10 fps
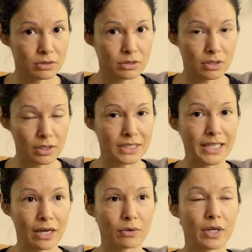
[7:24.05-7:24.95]
starting
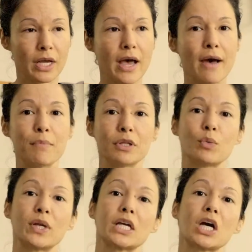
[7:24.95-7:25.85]
out, but
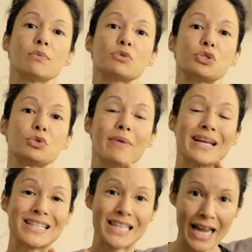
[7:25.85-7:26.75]
when it comes to
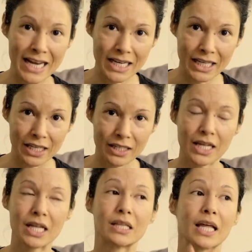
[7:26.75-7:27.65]
maintaining it,
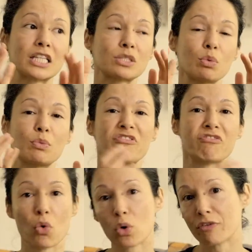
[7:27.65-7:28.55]
that's when we
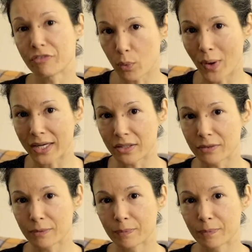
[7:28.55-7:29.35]
fall off the wagon.